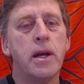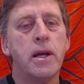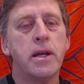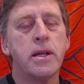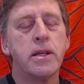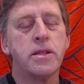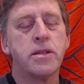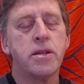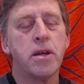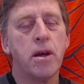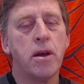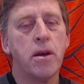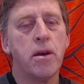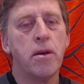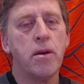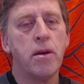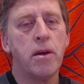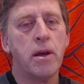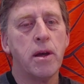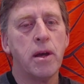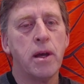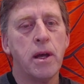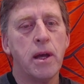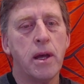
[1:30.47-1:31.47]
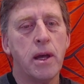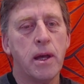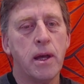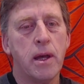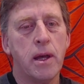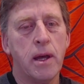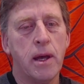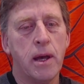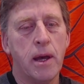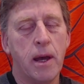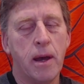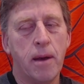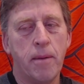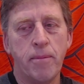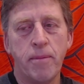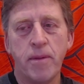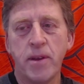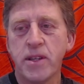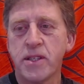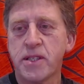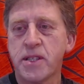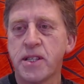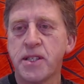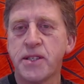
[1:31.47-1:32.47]
So
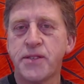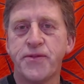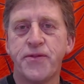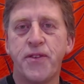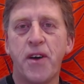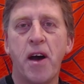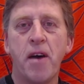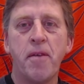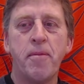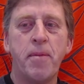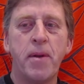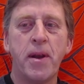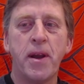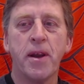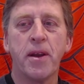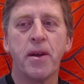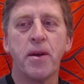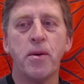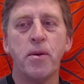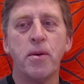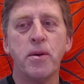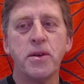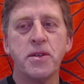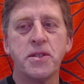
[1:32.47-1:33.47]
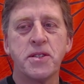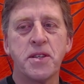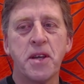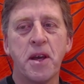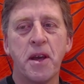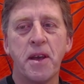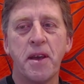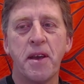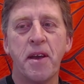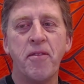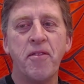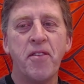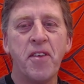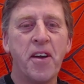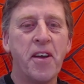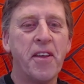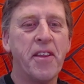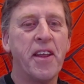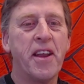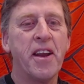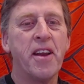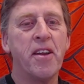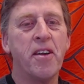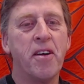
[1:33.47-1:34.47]
this is 5 minutes, of course, so you haven't got
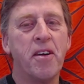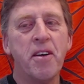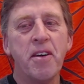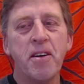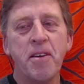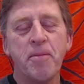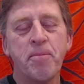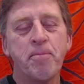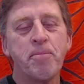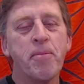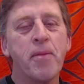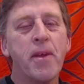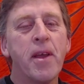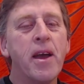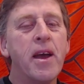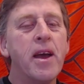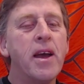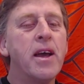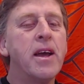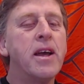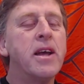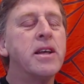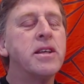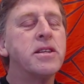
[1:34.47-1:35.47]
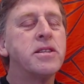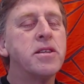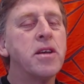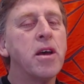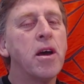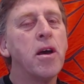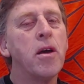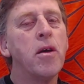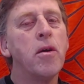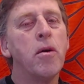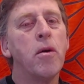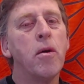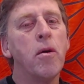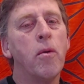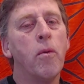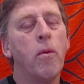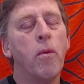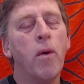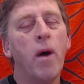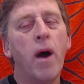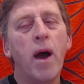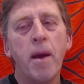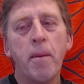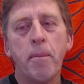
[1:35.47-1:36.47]
that long. So
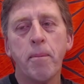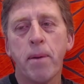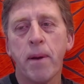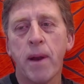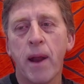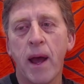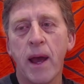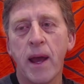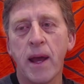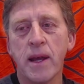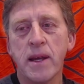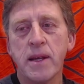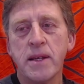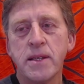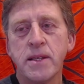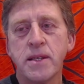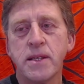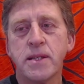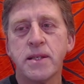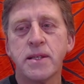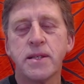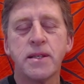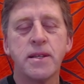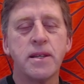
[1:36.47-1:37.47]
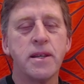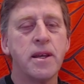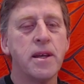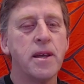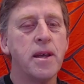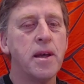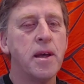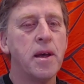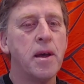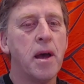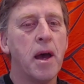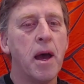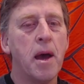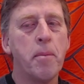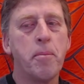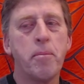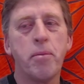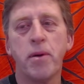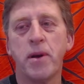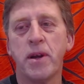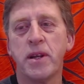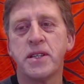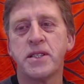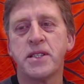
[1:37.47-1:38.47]
white plays a
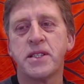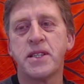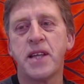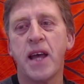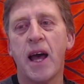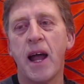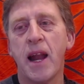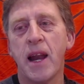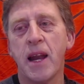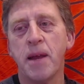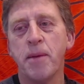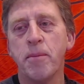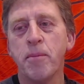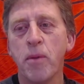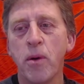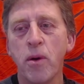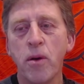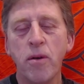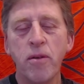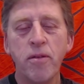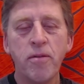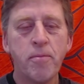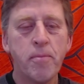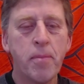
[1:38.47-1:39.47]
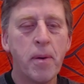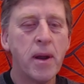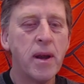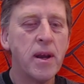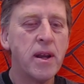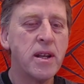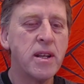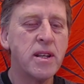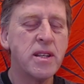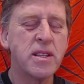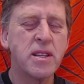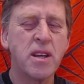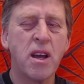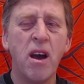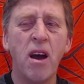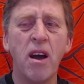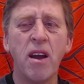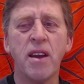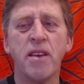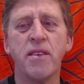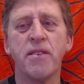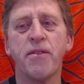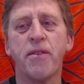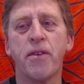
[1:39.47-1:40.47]
pretty startling move, but it's
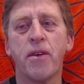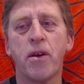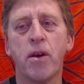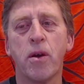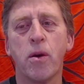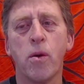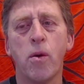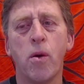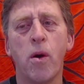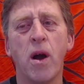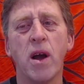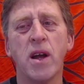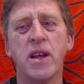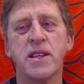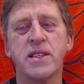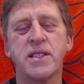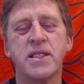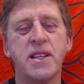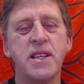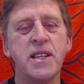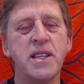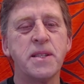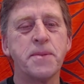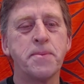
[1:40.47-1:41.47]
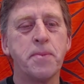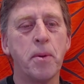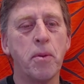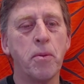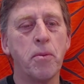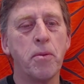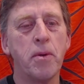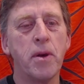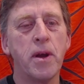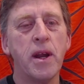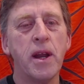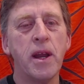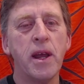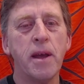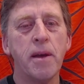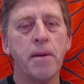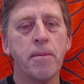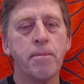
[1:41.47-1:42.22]
kind of quite sensible, really.